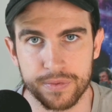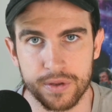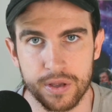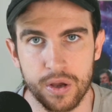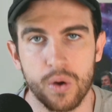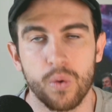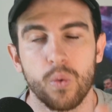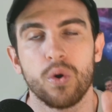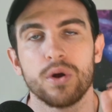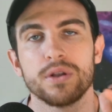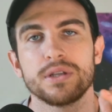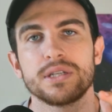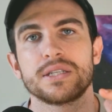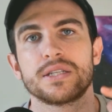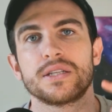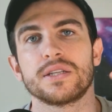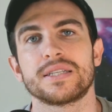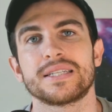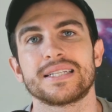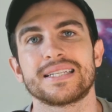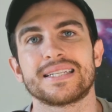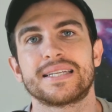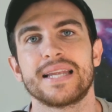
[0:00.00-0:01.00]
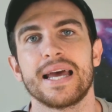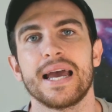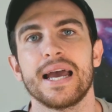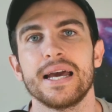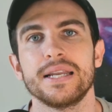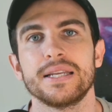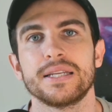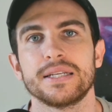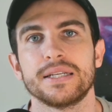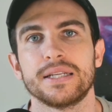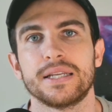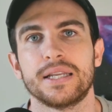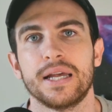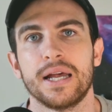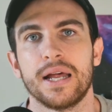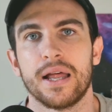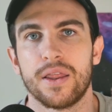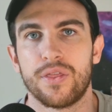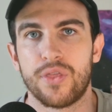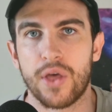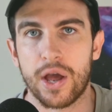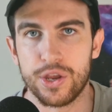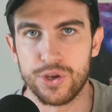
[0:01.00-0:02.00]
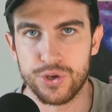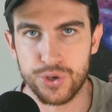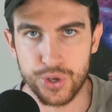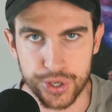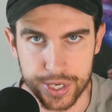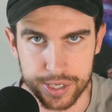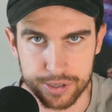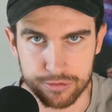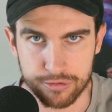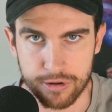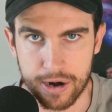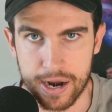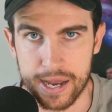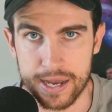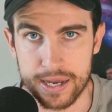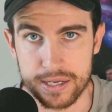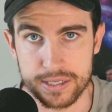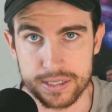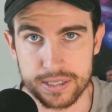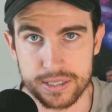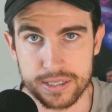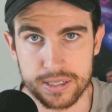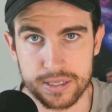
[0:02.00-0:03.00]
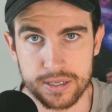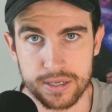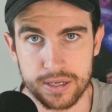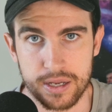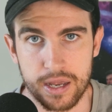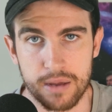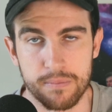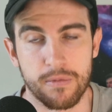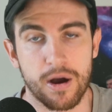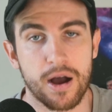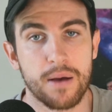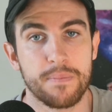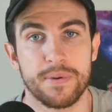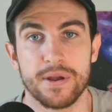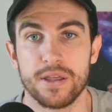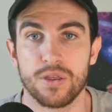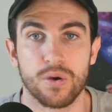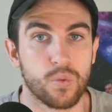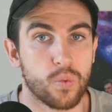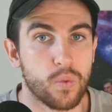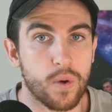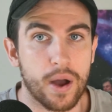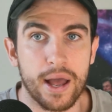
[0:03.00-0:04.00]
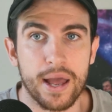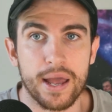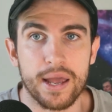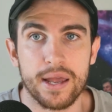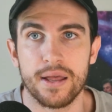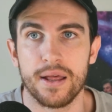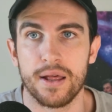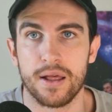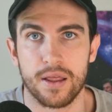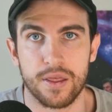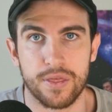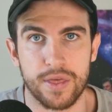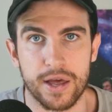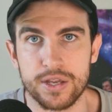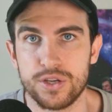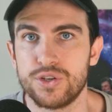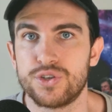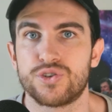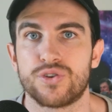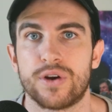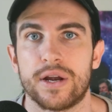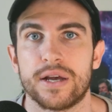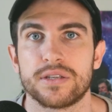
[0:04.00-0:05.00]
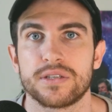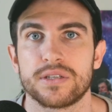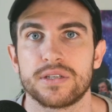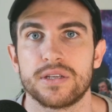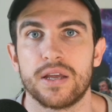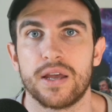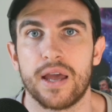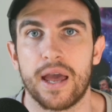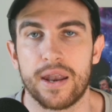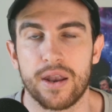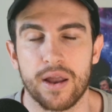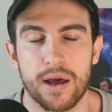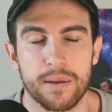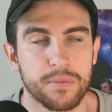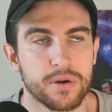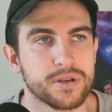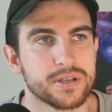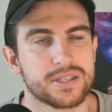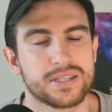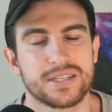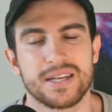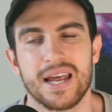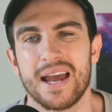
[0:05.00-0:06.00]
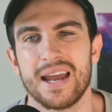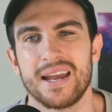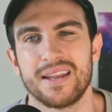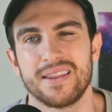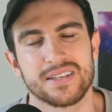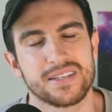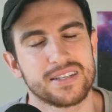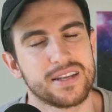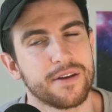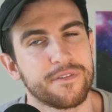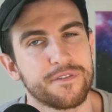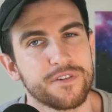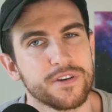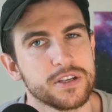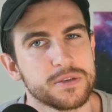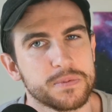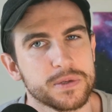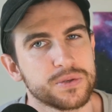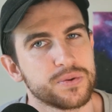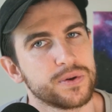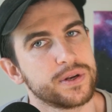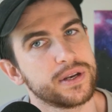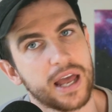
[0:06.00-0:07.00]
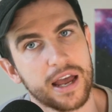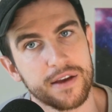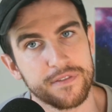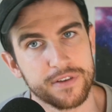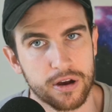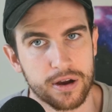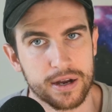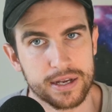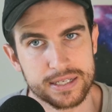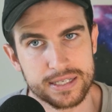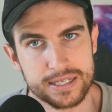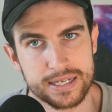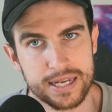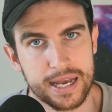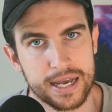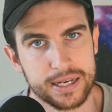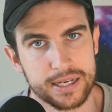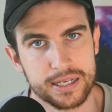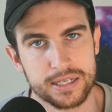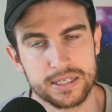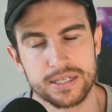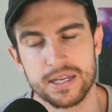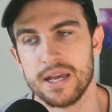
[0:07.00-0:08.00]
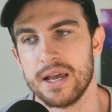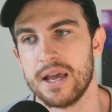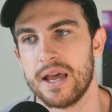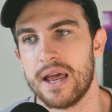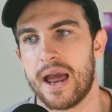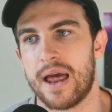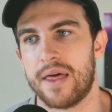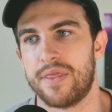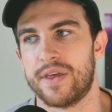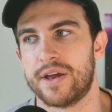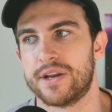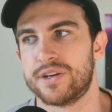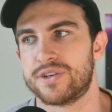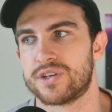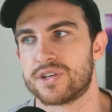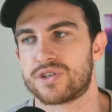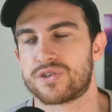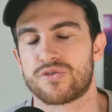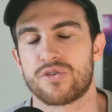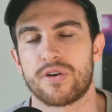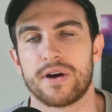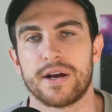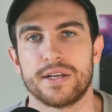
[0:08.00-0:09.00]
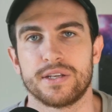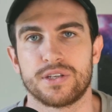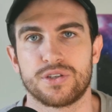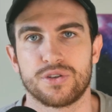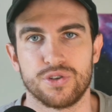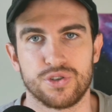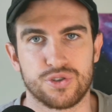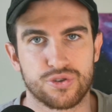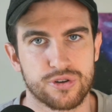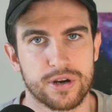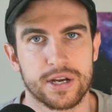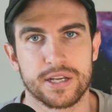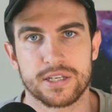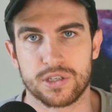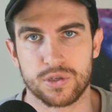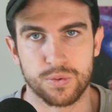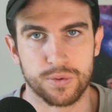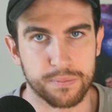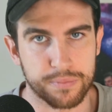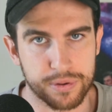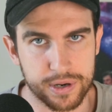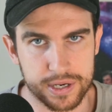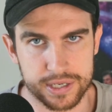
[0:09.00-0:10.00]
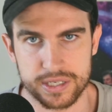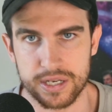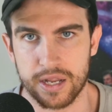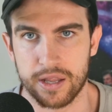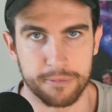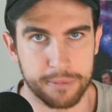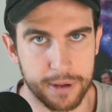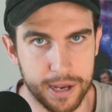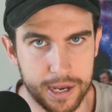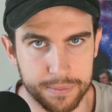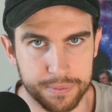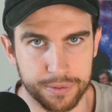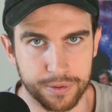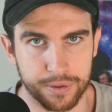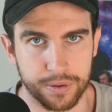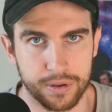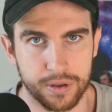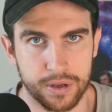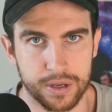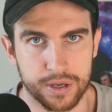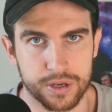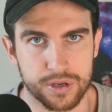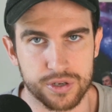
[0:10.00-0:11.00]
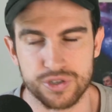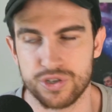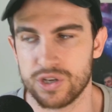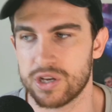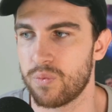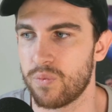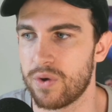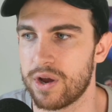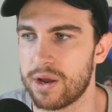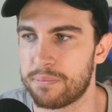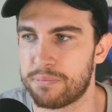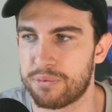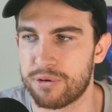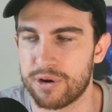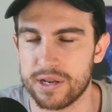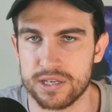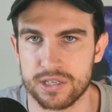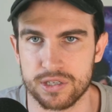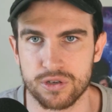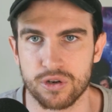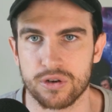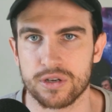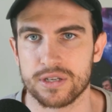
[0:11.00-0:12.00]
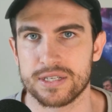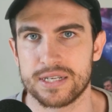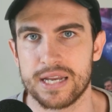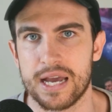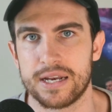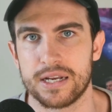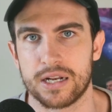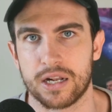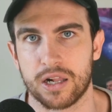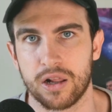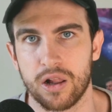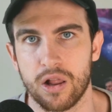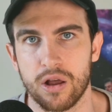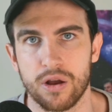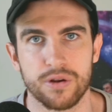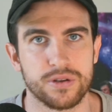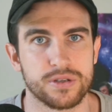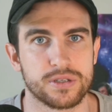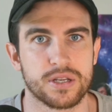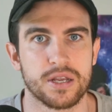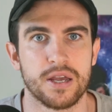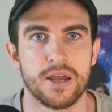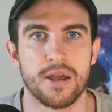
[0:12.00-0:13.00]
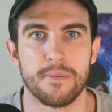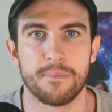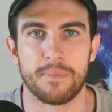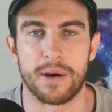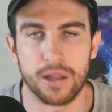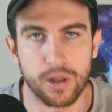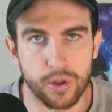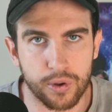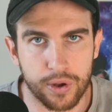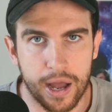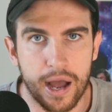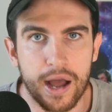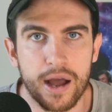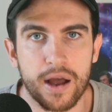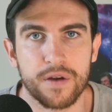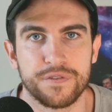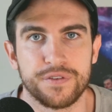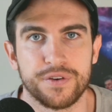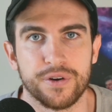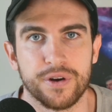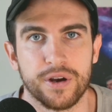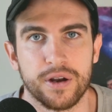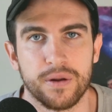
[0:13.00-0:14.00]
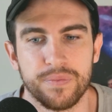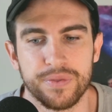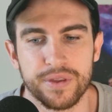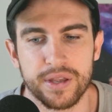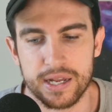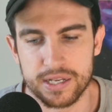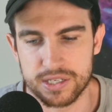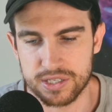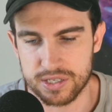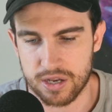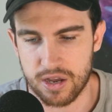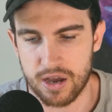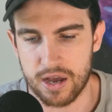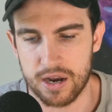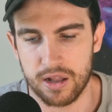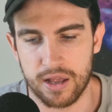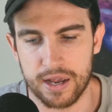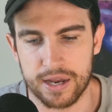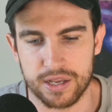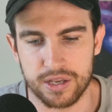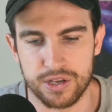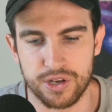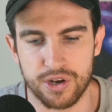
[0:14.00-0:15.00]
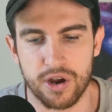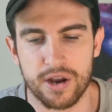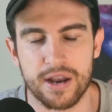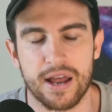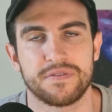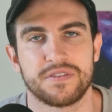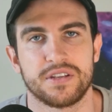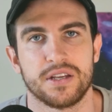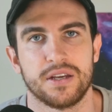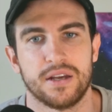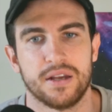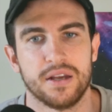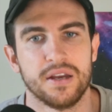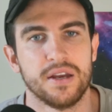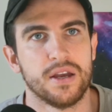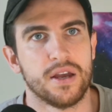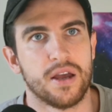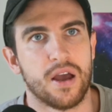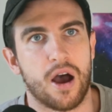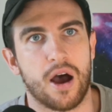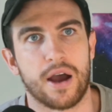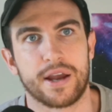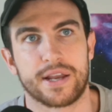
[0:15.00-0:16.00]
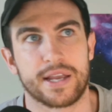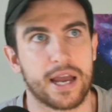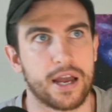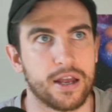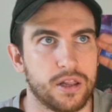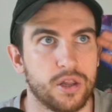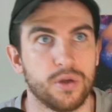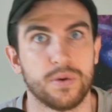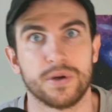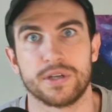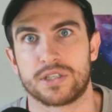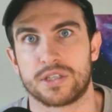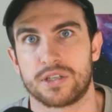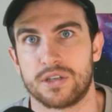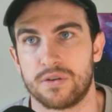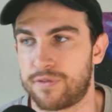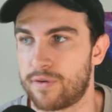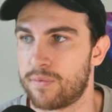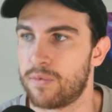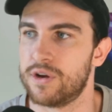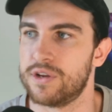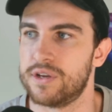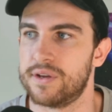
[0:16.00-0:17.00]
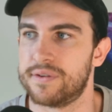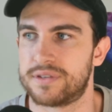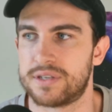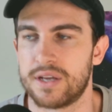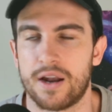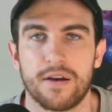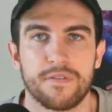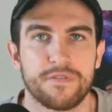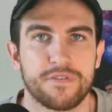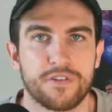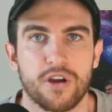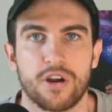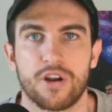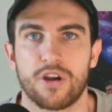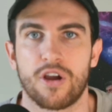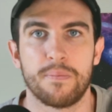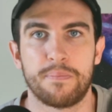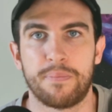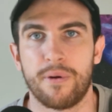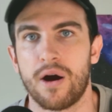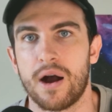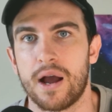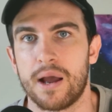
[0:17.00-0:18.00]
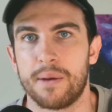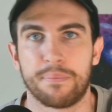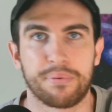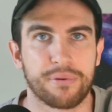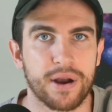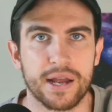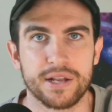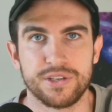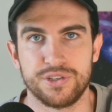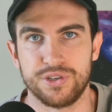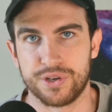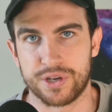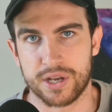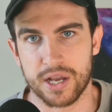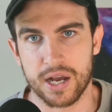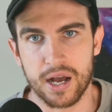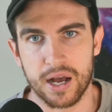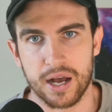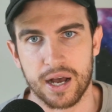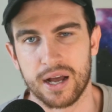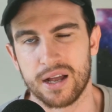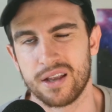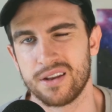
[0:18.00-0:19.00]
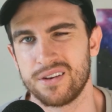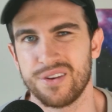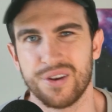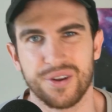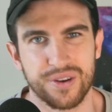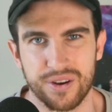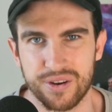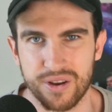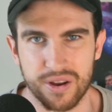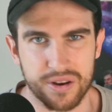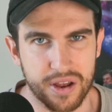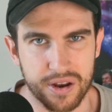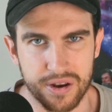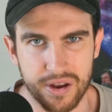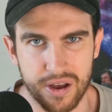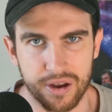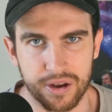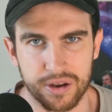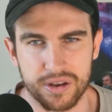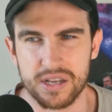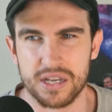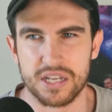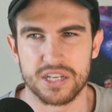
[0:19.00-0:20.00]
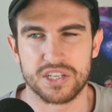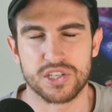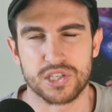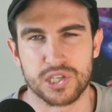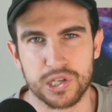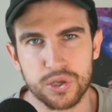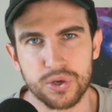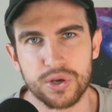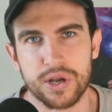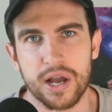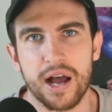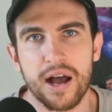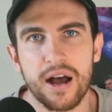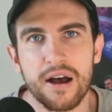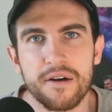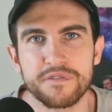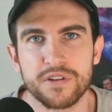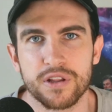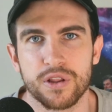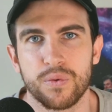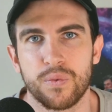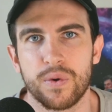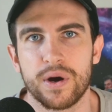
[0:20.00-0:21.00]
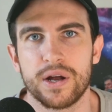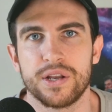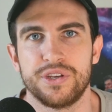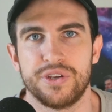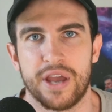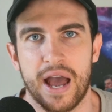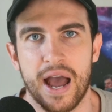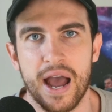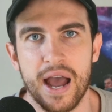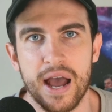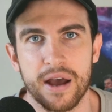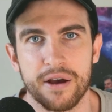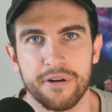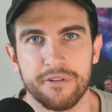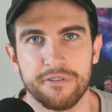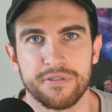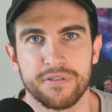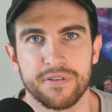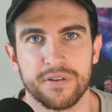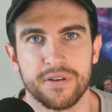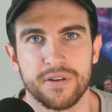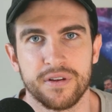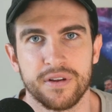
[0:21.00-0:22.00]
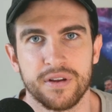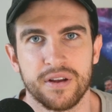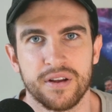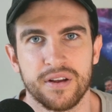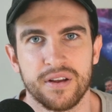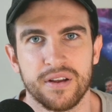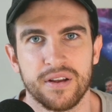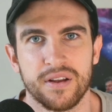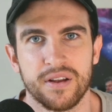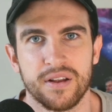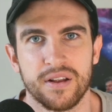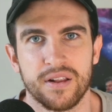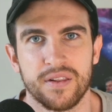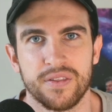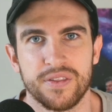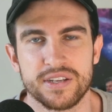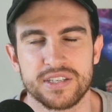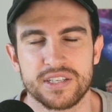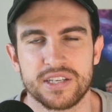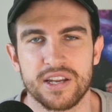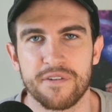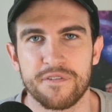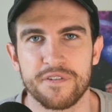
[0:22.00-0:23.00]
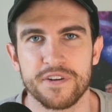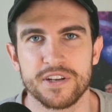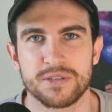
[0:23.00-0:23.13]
What's the standard that you can raise? It might be the way that you dress. And I'm not saying there's a difference between having high standards and then just trying to dress to impress other people. Because you can wear pretty stock standard clothes, but look after it. It's kind of like you don't have to, okay, Lewis, from what you've said, I've got to go buy a brand new car. No. Just look after the one you have. There's a difference